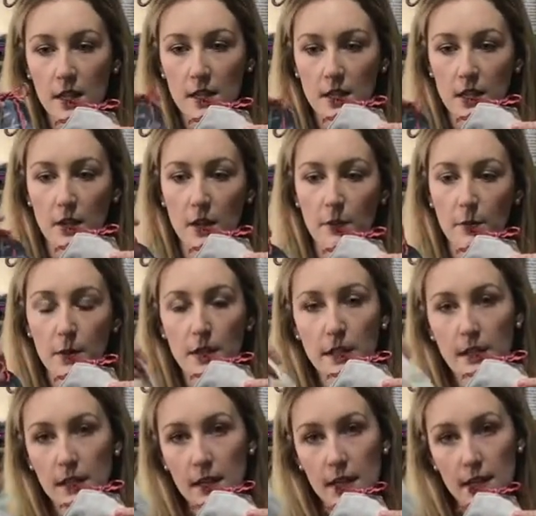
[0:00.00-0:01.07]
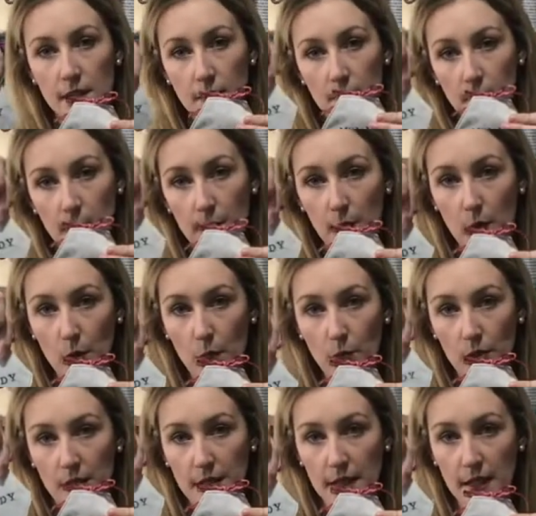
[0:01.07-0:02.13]
So I've personalised them by block
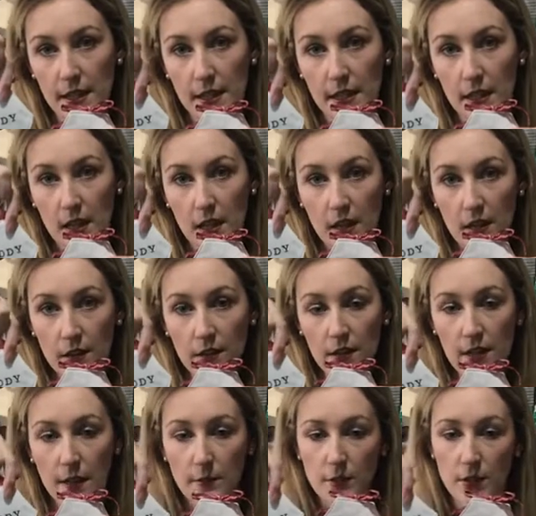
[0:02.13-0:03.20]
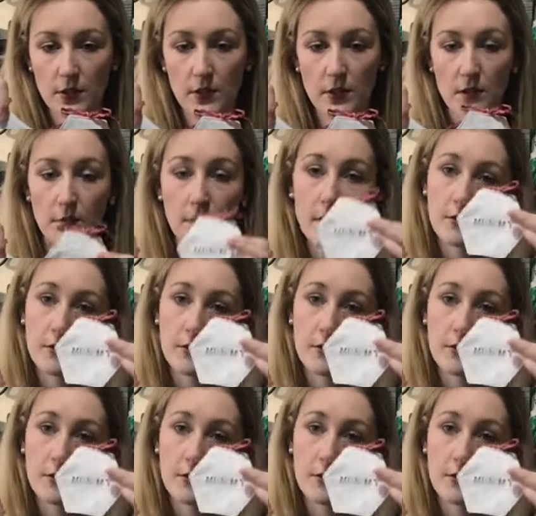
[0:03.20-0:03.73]
printing the names onto them.